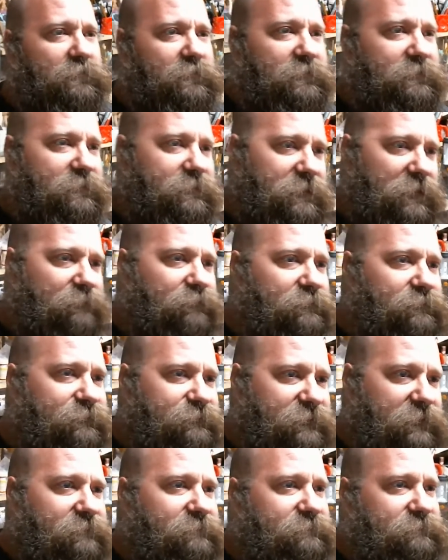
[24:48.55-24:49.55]
It never
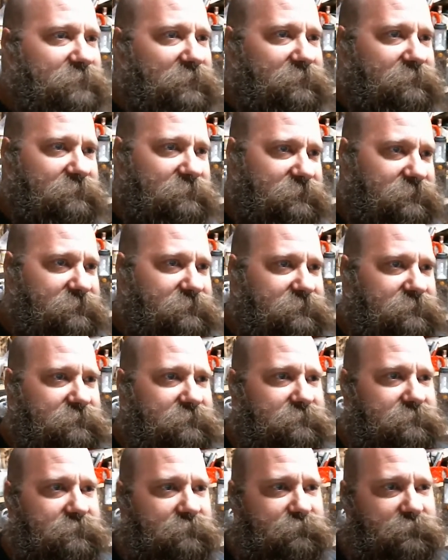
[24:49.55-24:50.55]
sates that
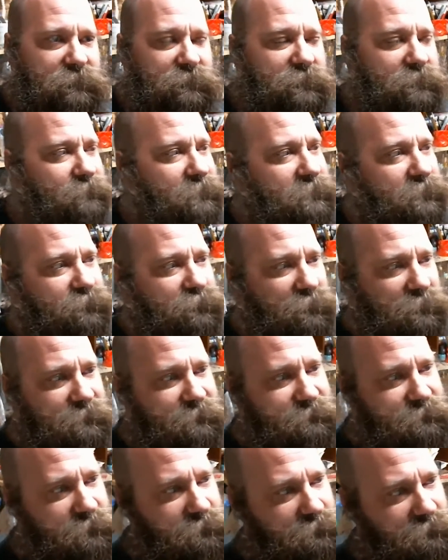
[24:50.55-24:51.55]
need to feel good, because
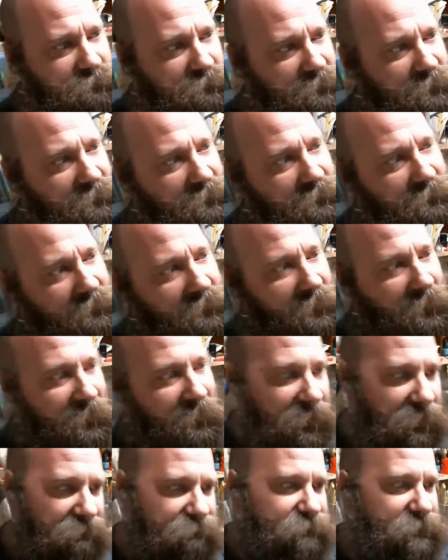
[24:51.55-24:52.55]
once you
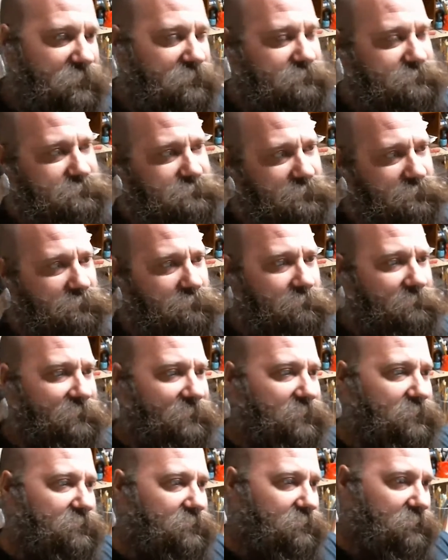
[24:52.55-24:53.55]
have that show
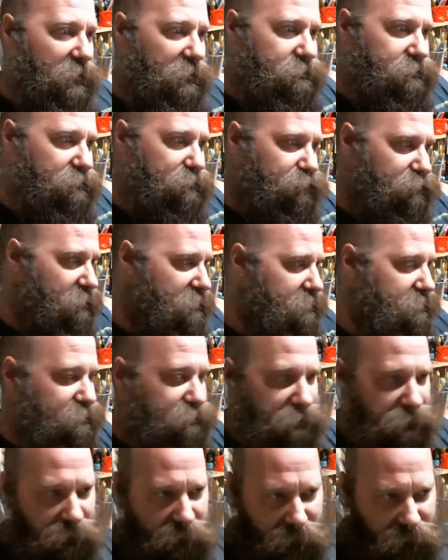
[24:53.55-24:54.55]
and you play in
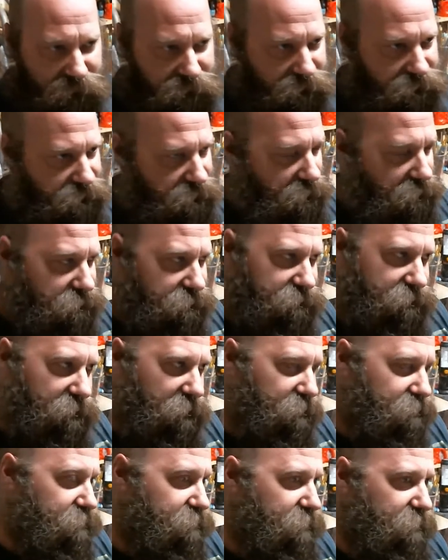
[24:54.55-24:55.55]
front of hundreds and hundreds and
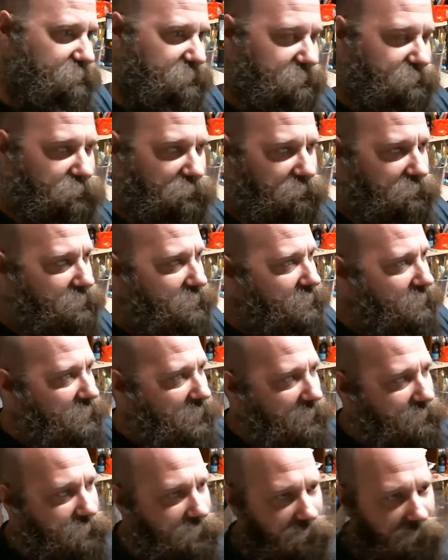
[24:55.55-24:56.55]
hundreds of people,
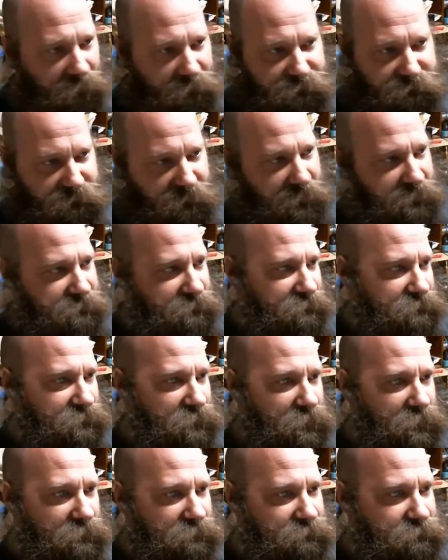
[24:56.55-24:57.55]
and they're all chanting
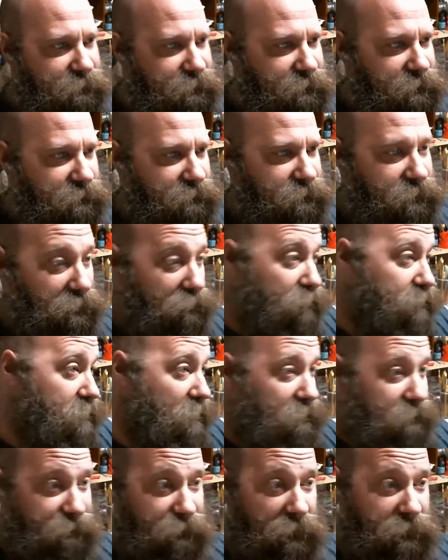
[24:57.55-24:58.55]
along with you, you know, we
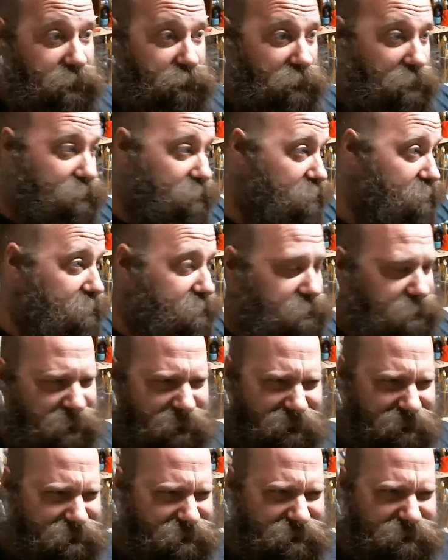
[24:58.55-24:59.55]
are the fucking revolution,
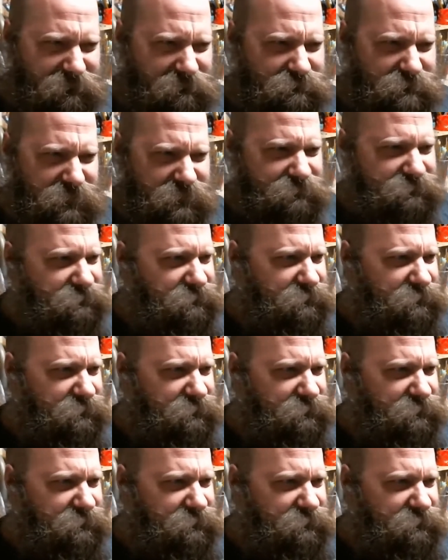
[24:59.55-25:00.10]
and it's just amazing